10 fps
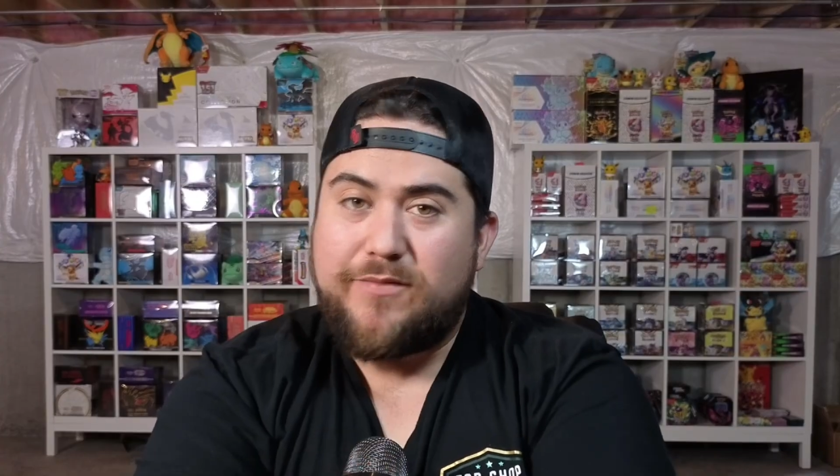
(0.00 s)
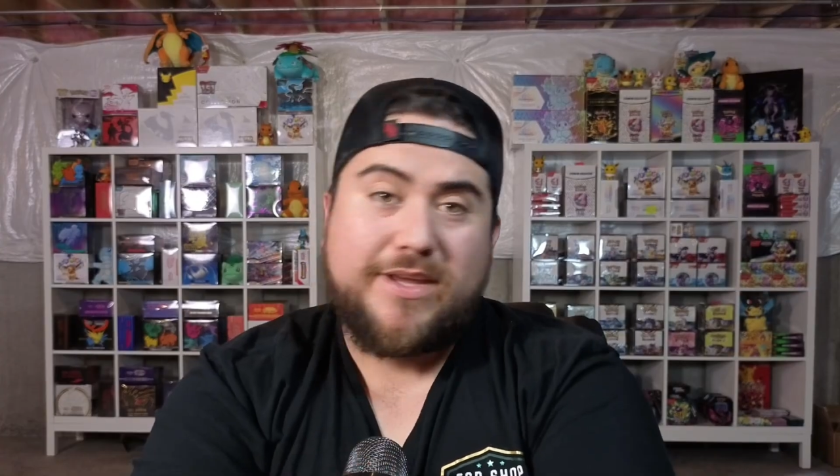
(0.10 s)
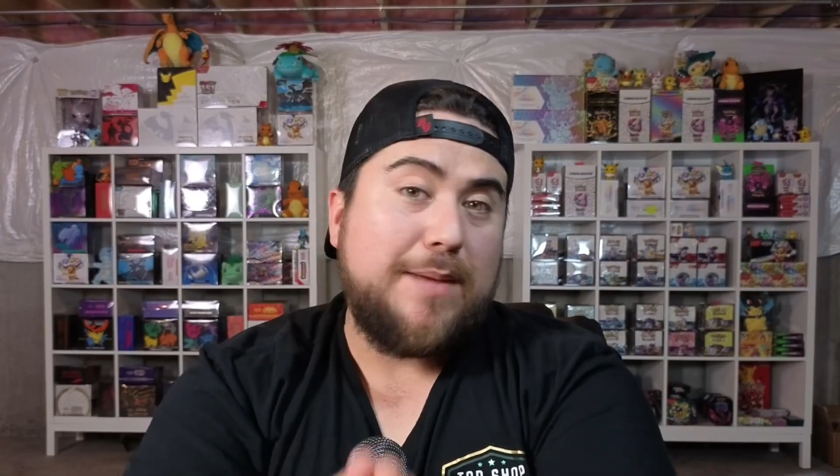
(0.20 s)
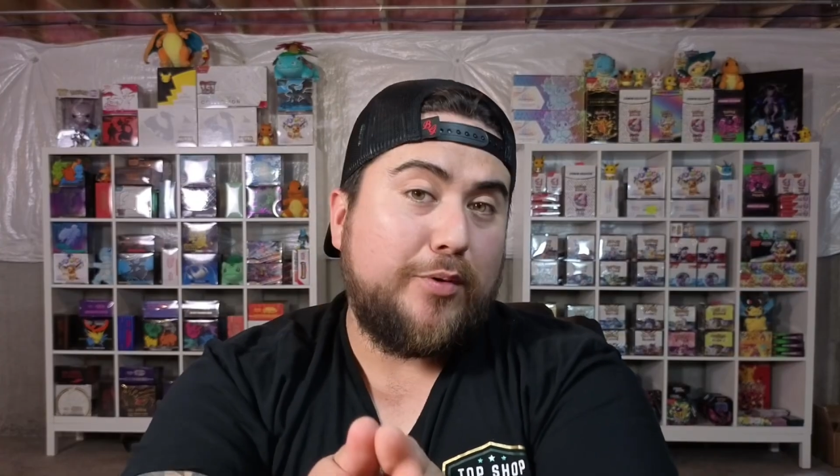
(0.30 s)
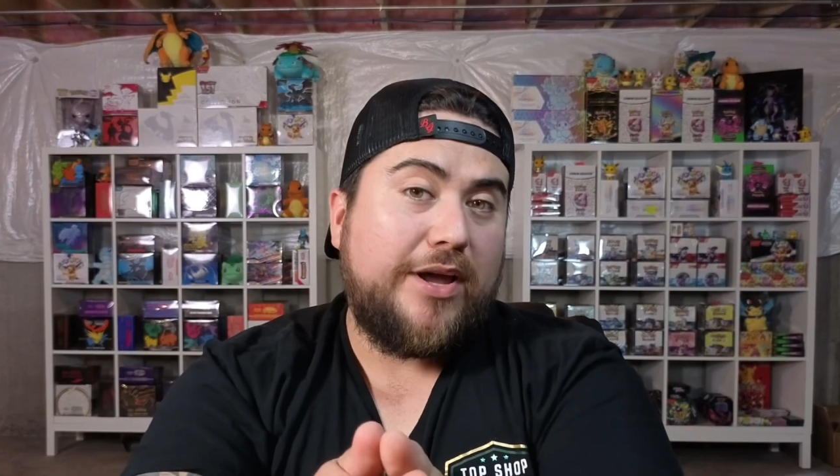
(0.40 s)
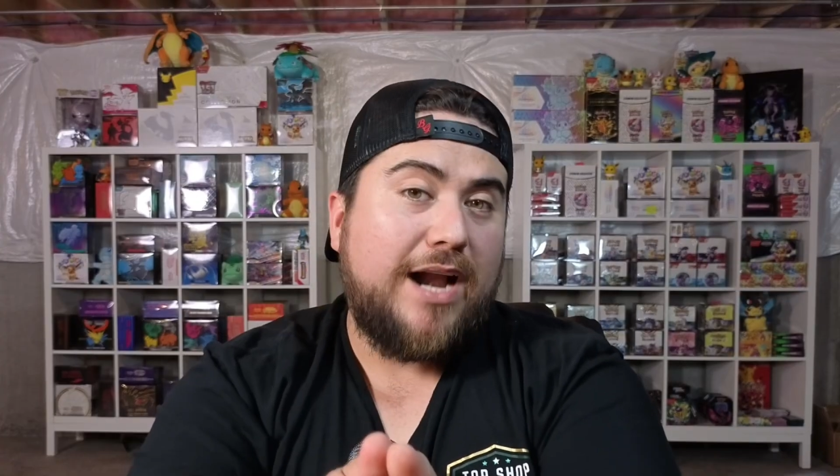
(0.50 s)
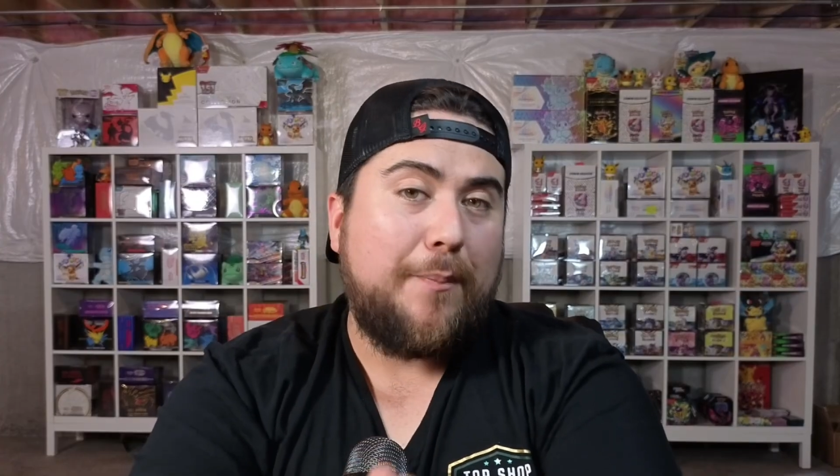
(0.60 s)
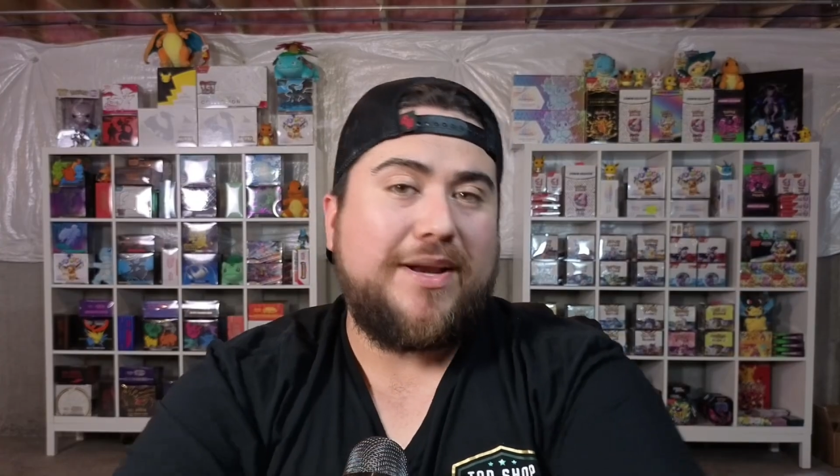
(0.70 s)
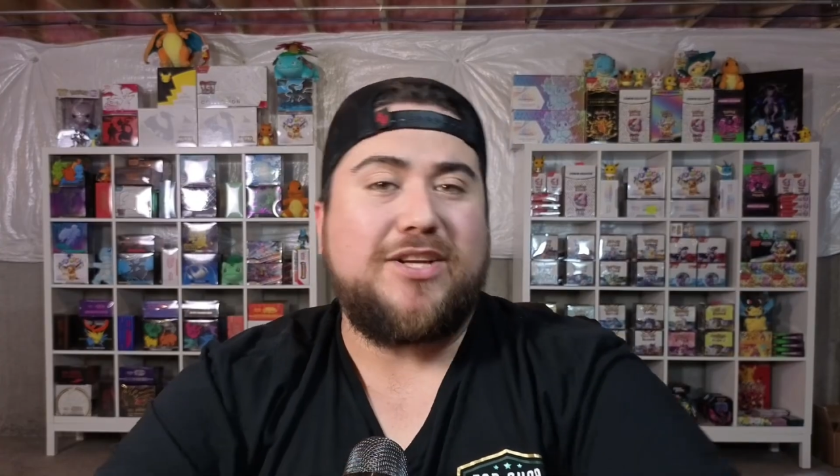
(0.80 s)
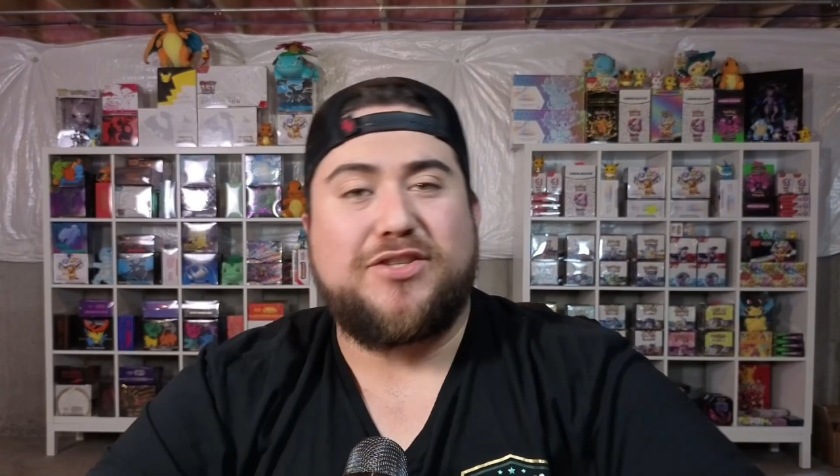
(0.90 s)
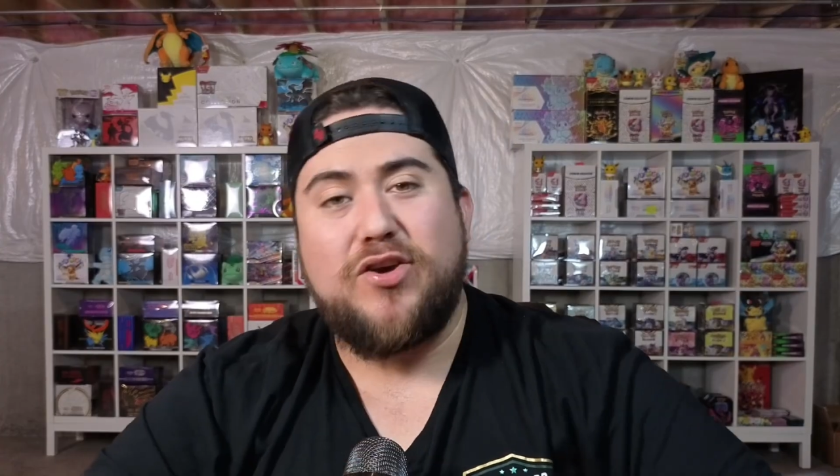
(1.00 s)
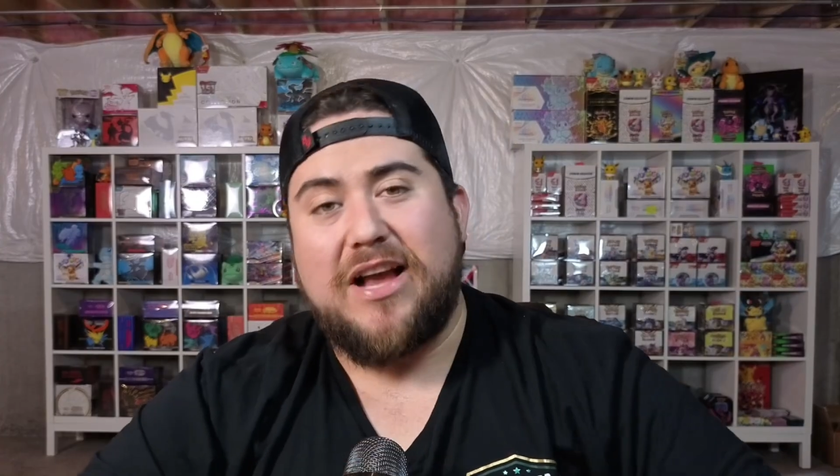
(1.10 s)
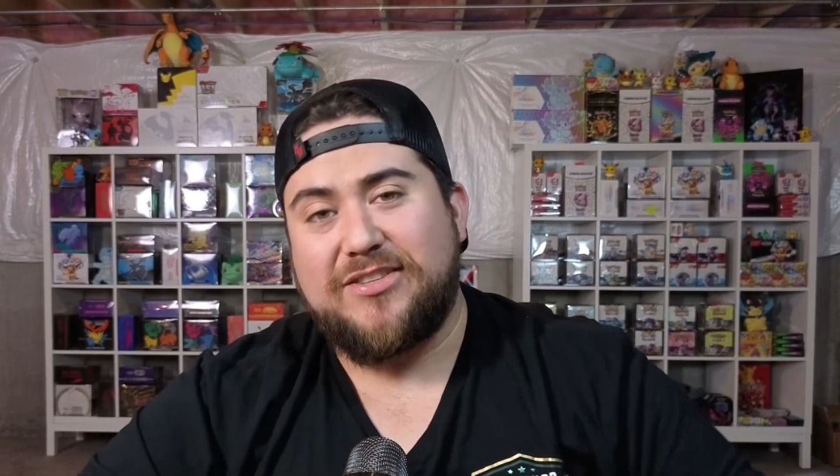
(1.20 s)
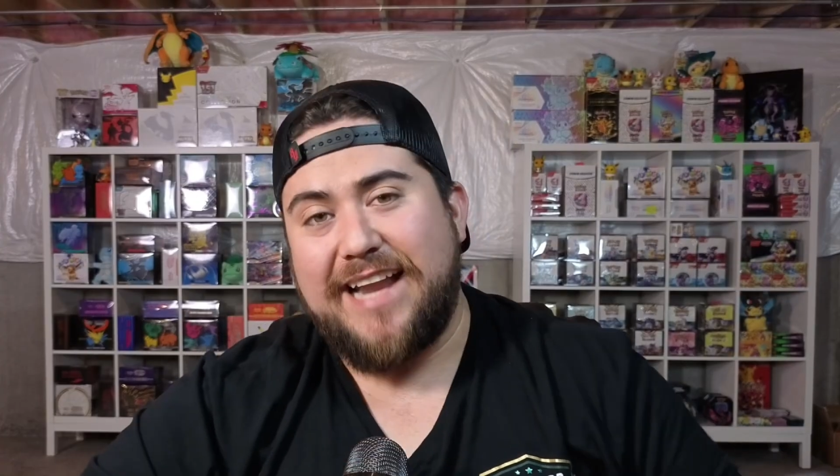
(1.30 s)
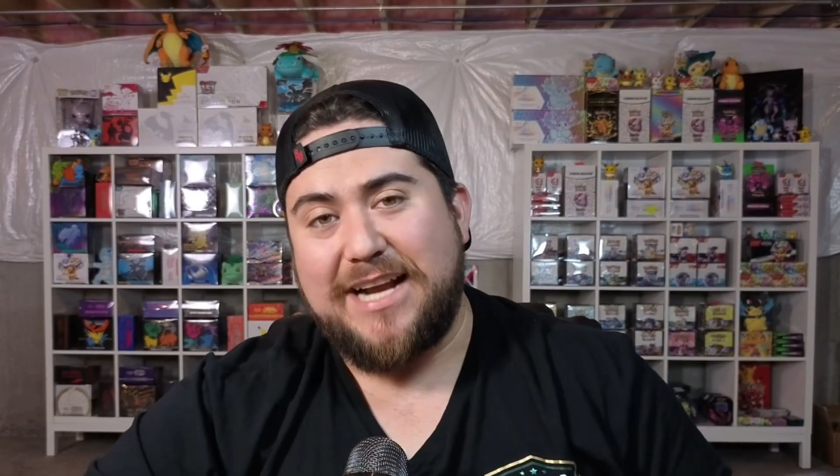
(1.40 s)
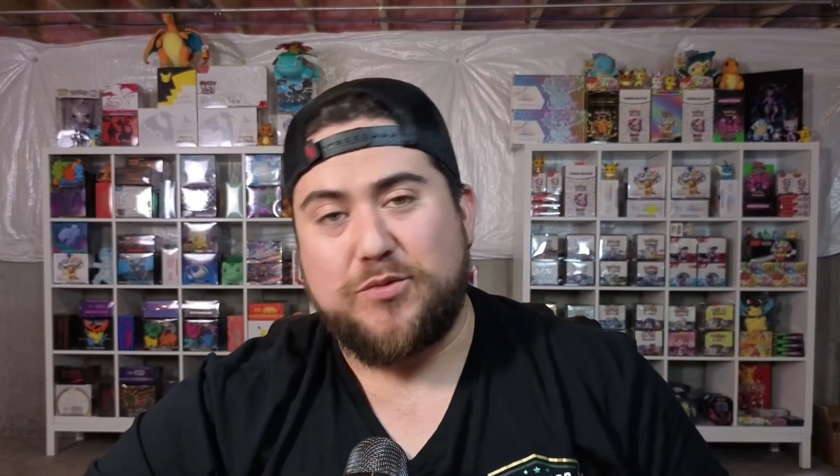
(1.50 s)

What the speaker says: keep your head up, and I'll see you guys on the next one.